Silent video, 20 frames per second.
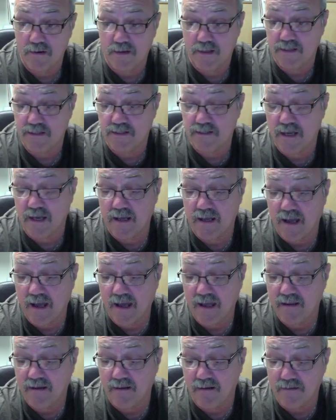let's say,
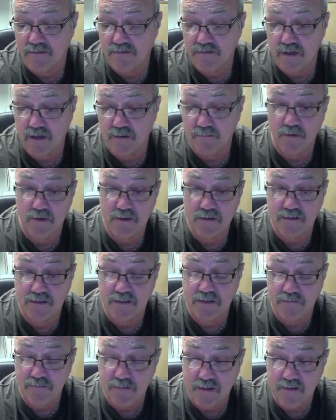ACARS, you can monitor
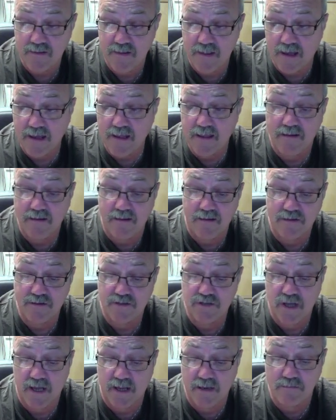3 of the
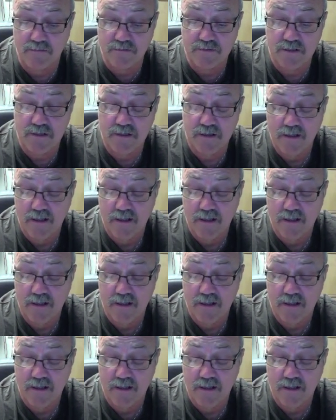ACARS channels